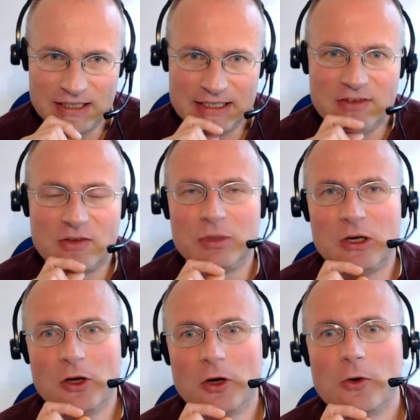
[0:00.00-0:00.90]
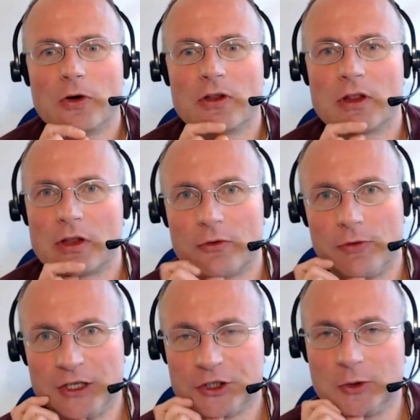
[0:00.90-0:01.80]
it's below the
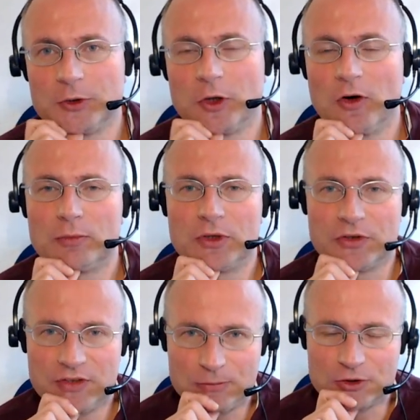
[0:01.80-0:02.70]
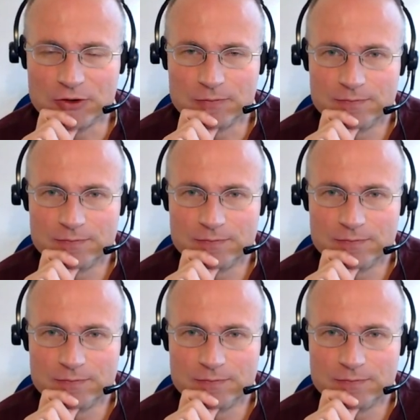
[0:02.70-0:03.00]
threshold of perception.